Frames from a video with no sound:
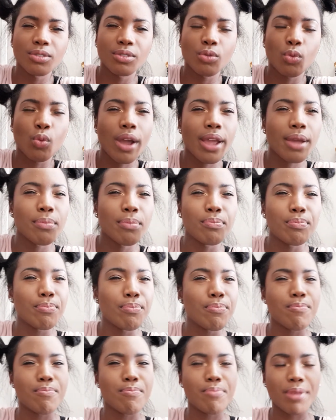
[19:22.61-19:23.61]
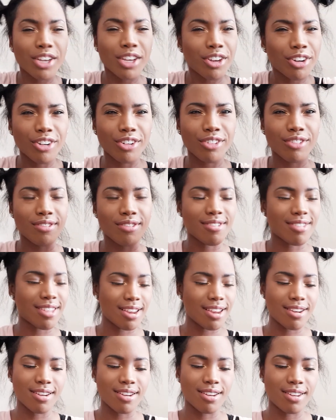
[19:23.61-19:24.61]
way bigger
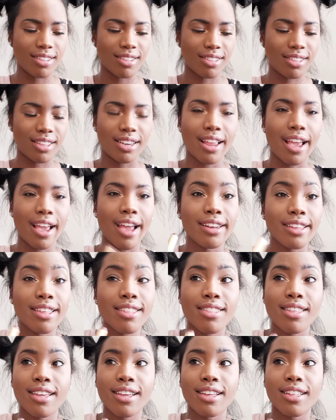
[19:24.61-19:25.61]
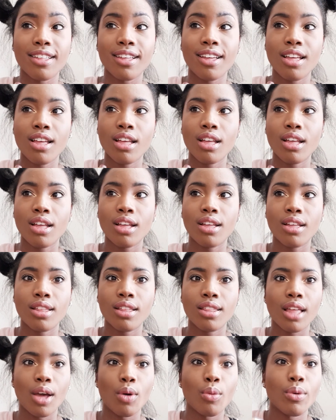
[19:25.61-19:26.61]
than anything
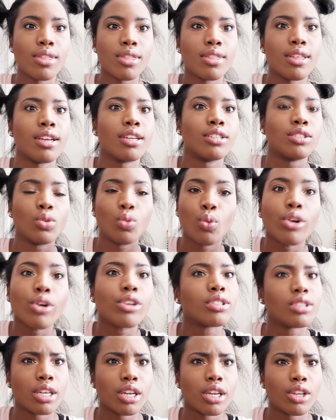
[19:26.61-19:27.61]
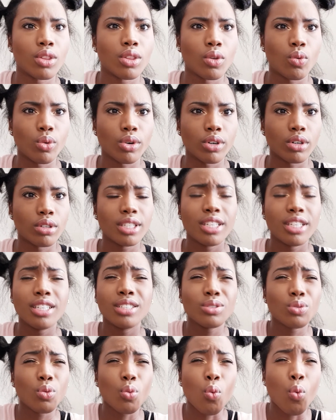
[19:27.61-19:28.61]
that we think is the worst thing in the world. He's
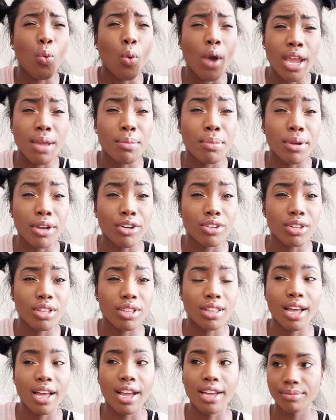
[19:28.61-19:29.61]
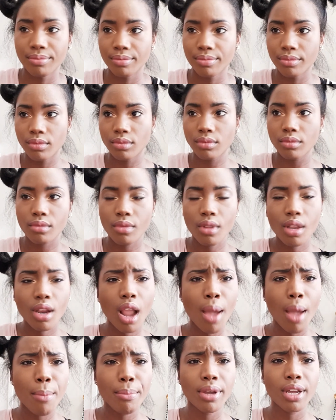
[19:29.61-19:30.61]
way bigger than that.
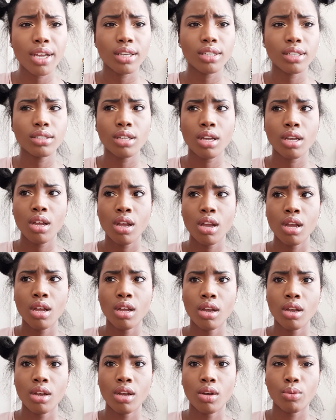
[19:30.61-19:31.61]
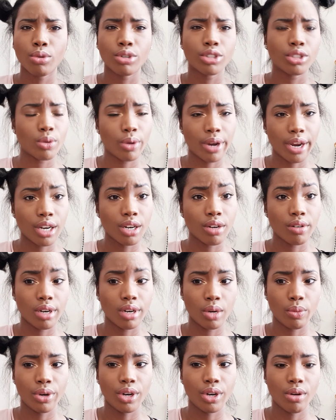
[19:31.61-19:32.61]
And because we're so ignorant
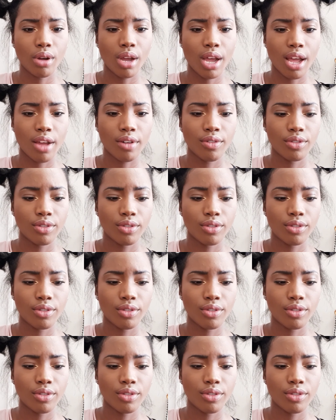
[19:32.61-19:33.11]
and we don't have